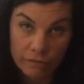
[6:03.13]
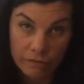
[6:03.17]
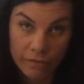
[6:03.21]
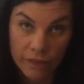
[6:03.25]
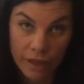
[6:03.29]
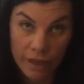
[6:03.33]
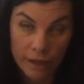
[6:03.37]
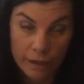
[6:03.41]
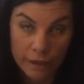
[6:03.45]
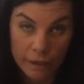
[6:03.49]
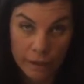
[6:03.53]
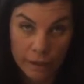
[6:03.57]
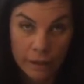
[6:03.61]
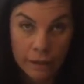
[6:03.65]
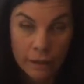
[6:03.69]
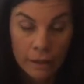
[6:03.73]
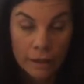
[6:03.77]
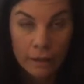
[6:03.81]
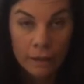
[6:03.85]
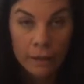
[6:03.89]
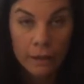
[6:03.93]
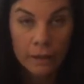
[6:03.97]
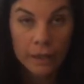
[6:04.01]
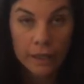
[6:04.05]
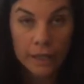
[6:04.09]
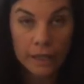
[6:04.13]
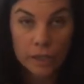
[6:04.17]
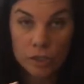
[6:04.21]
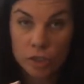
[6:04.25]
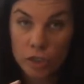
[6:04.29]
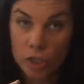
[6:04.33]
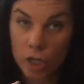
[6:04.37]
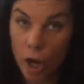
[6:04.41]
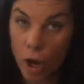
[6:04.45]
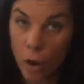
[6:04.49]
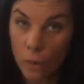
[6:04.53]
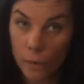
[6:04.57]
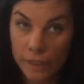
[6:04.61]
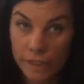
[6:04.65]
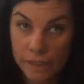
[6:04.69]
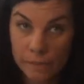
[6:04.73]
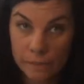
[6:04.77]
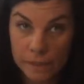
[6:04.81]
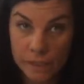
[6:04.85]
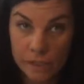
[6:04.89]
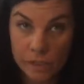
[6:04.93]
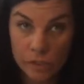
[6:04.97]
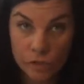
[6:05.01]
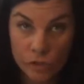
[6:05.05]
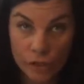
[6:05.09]
of that in. It should always
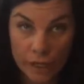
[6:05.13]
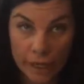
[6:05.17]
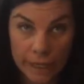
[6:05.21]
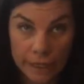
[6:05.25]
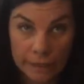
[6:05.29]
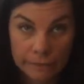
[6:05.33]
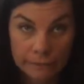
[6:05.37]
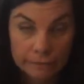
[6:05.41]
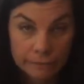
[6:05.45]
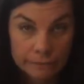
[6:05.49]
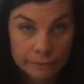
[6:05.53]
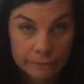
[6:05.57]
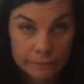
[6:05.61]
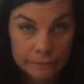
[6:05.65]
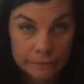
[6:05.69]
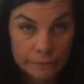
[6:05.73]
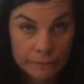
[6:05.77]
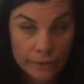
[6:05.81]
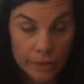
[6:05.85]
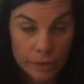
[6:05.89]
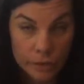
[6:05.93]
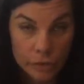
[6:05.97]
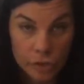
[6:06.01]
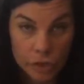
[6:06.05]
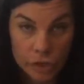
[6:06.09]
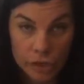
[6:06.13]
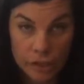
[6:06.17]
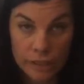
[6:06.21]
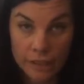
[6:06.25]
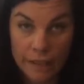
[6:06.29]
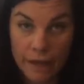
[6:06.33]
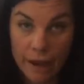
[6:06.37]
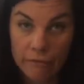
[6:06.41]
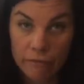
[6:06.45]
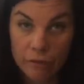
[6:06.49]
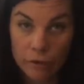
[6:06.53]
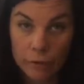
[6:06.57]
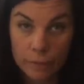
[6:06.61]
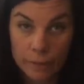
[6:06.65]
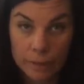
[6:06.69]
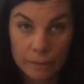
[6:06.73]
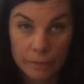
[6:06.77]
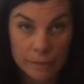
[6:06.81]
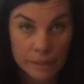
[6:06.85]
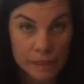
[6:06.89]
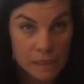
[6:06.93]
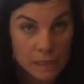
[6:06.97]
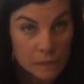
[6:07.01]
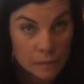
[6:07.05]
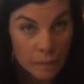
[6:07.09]
be straight. There should never be
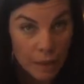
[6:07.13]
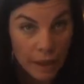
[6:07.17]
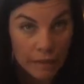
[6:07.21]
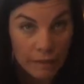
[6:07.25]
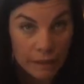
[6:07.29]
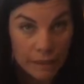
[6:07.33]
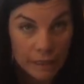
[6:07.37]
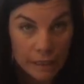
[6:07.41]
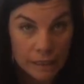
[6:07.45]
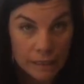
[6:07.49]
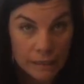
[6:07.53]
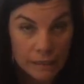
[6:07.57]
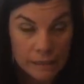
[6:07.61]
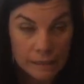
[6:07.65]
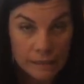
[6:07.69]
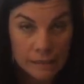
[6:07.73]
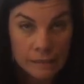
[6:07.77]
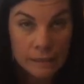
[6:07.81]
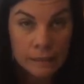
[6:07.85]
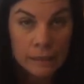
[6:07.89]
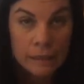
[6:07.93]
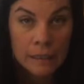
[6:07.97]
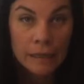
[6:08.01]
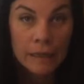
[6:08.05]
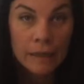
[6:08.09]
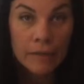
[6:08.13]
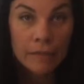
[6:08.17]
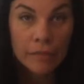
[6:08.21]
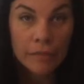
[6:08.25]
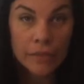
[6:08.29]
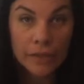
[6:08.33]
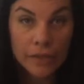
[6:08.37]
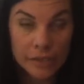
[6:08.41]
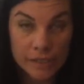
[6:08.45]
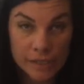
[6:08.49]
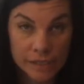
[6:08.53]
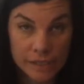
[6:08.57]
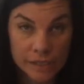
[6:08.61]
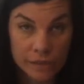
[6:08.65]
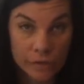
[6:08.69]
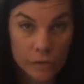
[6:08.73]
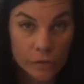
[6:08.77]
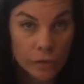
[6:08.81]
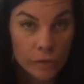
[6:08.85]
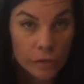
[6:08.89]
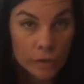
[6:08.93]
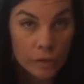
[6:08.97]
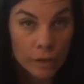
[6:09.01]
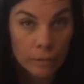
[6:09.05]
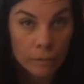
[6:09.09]
misspellings. The
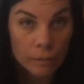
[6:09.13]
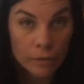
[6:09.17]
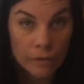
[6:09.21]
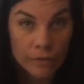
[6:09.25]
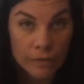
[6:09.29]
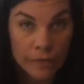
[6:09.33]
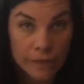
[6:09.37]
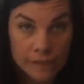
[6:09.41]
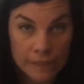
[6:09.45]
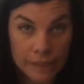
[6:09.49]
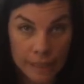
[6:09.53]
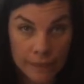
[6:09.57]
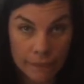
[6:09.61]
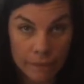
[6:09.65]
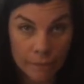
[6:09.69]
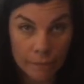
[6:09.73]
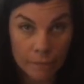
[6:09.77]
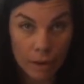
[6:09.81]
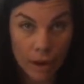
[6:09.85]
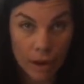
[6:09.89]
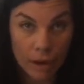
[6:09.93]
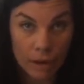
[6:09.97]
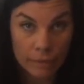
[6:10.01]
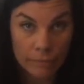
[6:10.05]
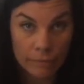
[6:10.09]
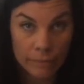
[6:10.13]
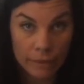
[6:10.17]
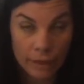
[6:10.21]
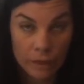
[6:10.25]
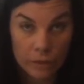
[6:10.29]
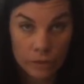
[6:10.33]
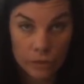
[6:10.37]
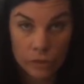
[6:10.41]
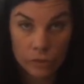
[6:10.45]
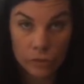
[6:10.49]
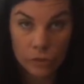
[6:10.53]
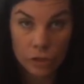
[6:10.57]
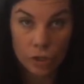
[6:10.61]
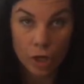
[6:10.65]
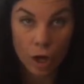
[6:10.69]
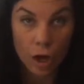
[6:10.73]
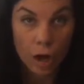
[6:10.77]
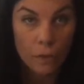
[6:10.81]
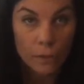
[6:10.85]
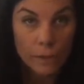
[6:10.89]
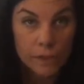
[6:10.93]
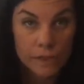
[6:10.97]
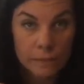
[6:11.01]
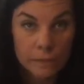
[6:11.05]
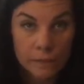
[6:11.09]
serial number that's at the bottom there, you should
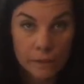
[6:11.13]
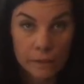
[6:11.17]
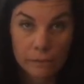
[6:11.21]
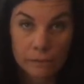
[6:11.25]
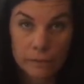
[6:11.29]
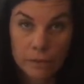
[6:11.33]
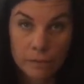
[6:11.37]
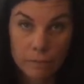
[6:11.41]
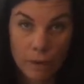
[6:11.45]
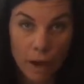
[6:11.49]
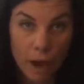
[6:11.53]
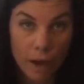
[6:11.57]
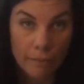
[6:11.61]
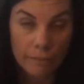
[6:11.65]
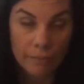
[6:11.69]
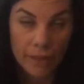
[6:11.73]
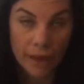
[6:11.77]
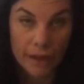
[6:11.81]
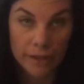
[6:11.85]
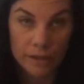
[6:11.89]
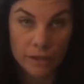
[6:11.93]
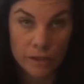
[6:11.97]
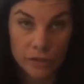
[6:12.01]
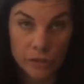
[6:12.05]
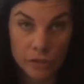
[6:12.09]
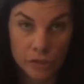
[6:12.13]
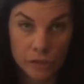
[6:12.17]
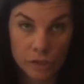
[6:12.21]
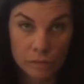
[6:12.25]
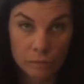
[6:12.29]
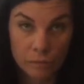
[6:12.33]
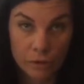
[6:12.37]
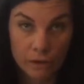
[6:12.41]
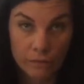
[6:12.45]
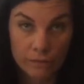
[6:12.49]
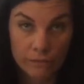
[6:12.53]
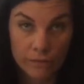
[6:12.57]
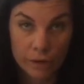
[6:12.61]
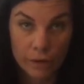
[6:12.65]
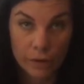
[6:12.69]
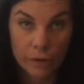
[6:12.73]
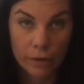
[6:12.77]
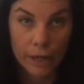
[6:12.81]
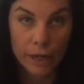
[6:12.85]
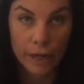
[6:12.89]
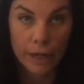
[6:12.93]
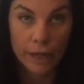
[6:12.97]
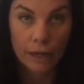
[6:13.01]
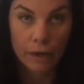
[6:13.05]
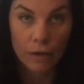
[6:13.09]
always be able to pop that into your smartphone,
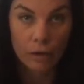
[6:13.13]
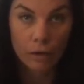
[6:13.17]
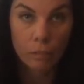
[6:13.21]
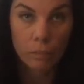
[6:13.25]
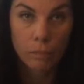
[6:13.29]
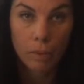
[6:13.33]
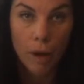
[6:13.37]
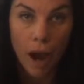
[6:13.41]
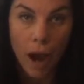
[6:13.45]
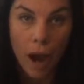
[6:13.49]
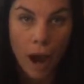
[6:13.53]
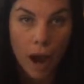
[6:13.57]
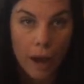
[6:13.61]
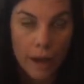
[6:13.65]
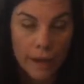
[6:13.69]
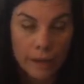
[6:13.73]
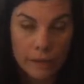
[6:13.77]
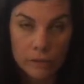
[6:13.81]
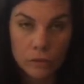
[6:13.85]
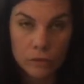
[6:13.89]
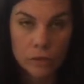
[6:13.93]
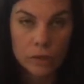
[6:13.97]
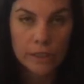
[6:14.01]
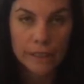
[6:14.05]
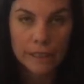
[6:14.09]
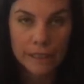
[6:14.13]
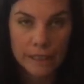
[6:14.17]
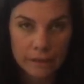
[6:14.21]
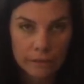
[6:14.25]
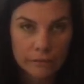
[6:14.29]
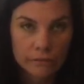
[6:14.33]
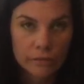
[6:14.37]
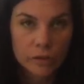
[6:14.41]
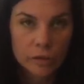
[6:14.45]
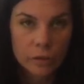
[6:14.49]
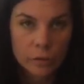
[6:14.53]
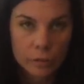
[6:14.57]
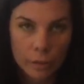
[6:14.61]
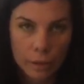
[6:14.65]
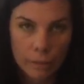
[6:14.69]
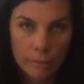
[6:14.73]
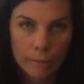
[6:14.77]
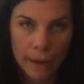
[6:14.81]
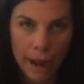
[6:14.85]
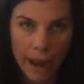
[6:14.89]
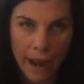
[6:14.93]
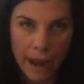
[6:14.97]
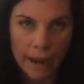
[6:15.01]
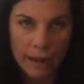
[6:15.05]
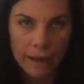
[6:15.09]
and it'll give you a
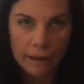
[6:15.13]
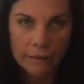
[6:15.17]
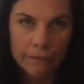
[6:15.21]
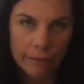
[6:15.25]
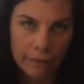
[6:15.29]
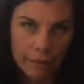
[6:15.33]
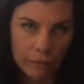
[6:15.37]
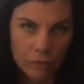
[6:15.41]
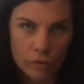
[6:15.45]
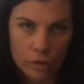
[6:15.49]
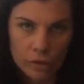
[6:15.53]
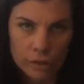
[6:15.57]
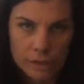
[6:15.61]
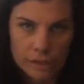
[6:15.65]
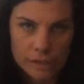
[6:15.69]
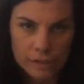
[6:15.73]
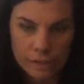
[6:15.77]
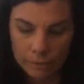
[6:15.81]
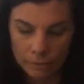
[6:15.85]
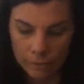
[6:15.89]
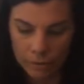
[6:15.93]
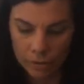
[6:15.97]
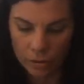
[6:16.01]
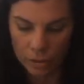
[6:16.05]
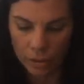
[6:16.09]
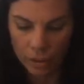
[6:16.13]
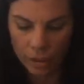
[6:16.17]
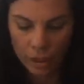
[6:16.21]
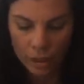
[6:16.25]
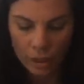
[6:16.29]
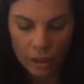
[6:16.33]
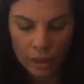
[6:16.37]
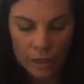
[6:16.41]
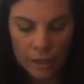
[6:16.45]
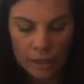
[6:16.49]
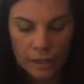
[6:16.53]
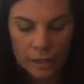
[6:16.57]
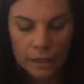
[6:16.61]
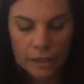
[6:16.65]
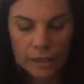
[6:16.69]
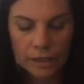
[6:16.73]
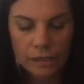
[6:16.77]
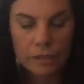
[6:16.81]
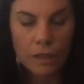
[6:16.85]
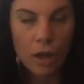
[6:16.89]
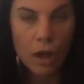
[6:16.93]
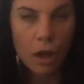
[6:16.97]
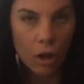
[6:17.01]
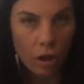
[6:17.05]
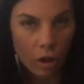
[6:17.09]
bag that looks similar,
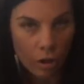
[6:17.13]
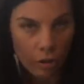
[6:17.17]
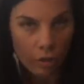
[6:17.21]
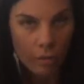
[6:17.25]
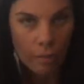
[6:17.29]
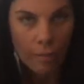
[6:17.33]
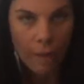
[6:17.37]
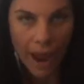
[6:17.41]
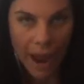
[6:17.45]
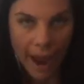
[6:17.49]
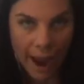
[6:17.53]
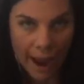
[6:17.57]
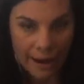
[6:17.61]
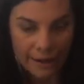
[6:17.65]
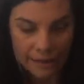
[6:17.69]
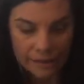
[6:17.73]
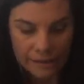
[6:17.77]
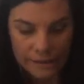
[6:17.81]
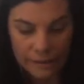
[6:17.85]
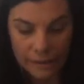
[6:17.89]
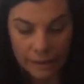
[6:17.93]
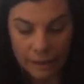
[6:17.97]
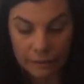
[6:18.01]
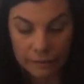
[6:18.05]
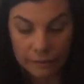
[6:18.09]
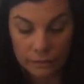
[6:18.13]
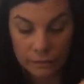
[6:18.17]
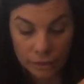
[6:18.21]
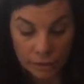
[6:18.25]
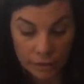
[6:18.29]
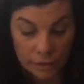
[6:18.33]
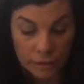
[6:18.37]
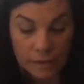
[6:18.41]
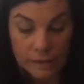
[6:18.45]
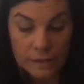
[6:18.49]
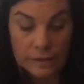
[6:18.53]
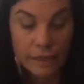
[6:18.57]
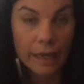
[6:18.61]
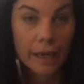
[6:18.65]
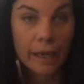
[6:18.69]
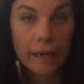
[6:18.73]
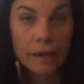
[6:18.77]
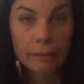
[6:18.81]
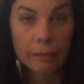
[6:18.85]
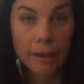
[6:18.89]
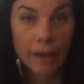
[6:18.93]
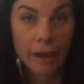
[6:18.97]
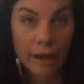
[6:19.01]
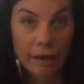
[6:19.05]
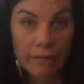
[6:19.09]
because all the bags that look the
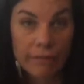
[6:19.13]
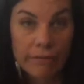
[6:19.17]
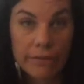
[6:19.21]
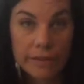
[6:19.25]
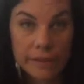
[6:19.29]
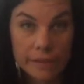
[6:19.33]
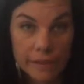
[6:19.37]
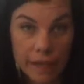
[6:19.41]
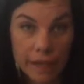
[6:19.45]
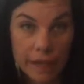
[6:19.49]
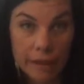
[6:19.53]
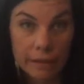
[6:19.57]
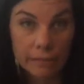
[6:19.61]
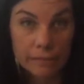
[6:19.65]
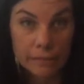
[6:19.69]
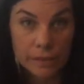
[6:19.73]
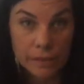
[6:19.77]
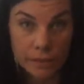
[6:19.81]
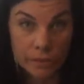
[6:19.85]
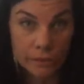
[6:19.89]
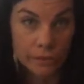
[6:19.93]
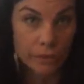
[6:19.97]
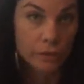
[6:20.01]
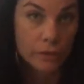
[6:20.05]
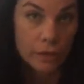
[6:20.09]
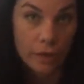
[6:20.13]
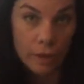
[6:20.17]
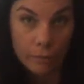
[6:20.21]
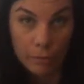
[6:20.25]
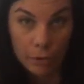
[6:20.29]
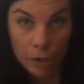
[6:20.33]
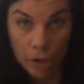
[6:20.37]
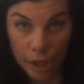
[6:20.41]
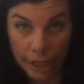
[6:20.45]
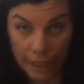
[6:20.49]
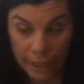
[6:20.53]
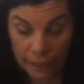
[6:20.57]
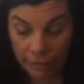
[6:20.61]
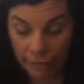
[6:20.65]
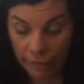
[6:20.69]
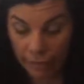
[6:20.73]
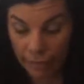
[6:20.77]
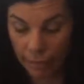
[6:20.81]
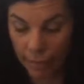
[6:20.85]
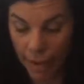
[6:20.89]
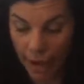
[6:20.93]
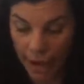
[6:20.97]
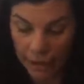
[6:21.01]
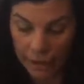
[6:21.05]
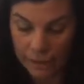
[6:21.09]
same have the same serial number in the
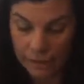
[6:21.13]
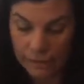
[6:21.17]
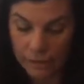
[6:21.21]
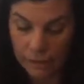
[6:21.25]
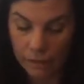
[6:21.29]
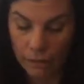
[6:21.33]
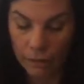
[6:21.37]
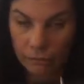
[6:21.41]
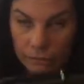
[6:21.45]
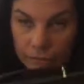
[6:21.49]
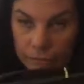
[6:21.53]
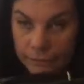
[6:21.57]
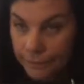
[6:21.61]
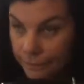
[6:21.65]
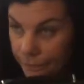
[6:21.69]
bag itself.